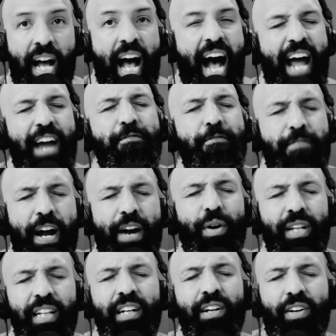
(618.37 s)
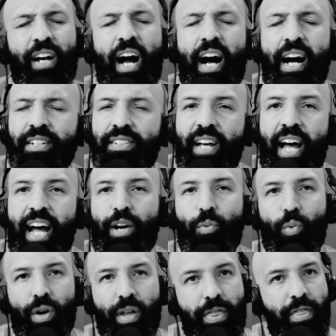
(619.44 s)
I had very little contact
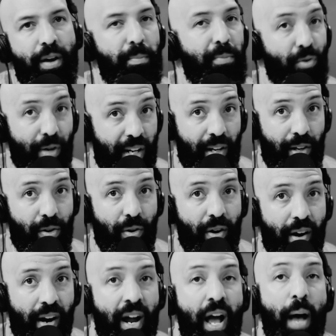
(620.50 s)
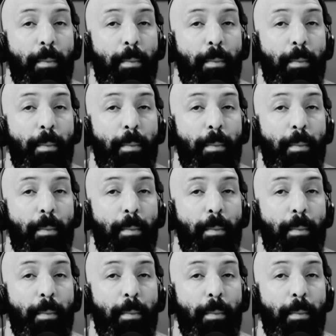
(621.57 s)
with the Marine Corps,